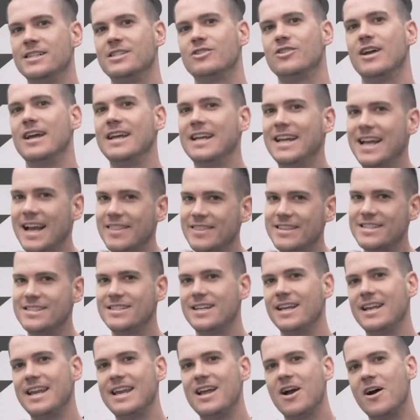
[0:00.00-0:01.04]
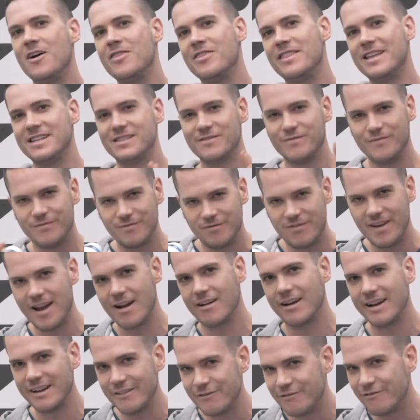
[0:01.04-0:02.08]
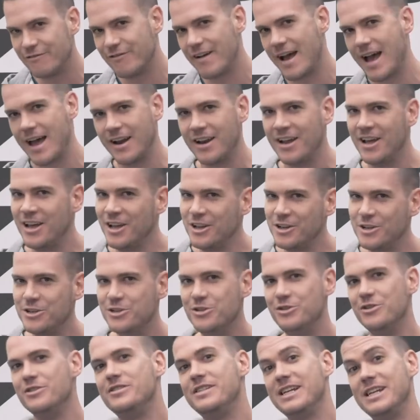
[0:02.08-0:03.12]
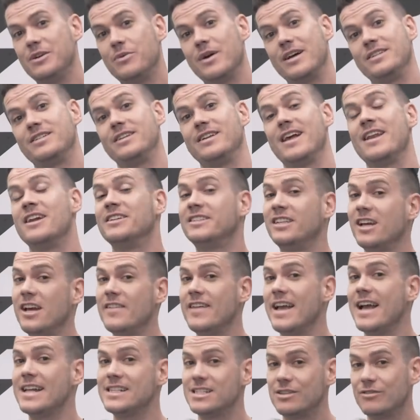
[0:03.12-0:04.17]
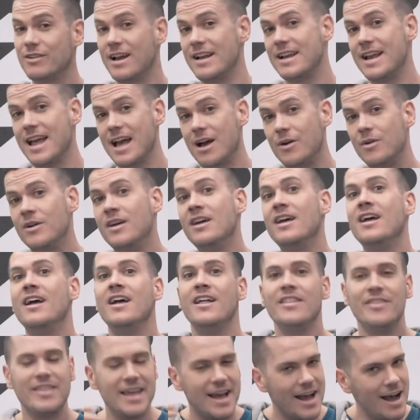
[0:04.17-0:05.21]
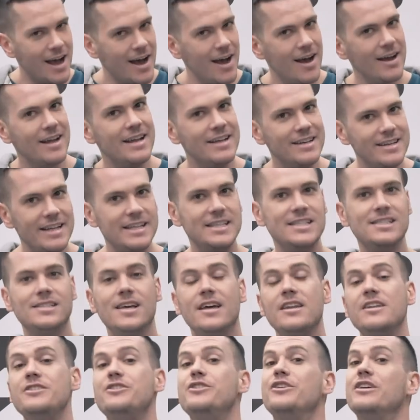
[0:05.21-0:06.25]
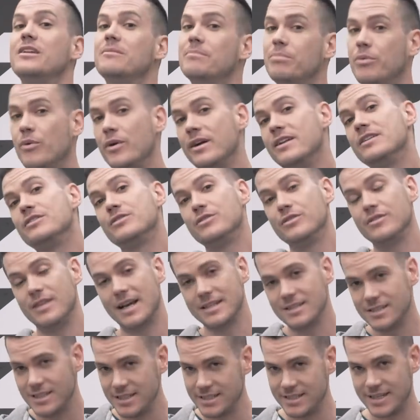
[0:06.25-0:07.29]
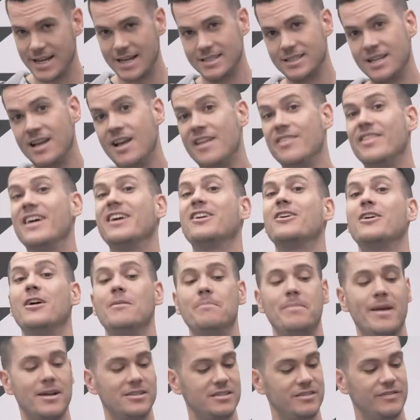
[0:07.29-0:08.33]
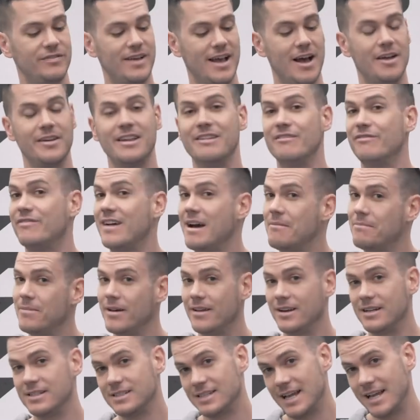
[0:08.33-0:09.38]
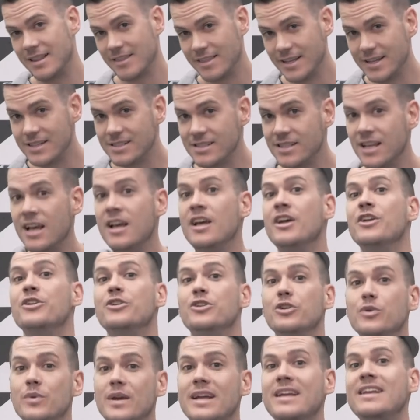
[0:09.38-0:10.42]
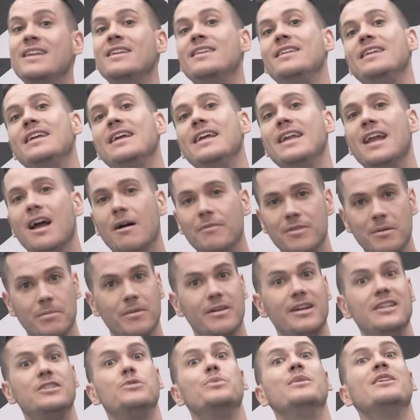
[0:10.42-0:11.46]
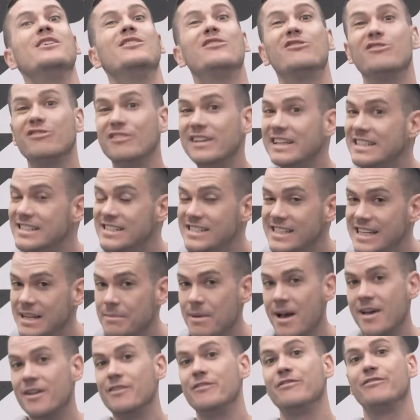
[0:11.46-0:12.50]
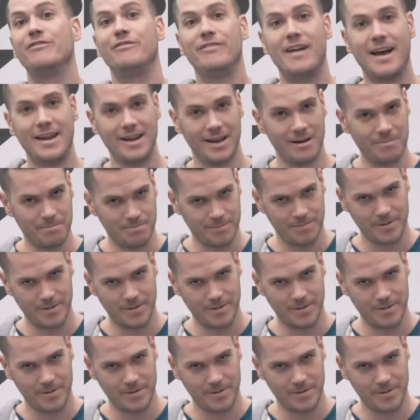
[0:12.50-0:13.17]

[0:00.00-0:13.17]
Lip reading: Let's try and get the skinny on this very fat, juicy question. And I'll tell you the answer right now. There are indeed studies you can point to that suggest that compounds found in fat burners like this do indeed help the body to increase the amount of fat it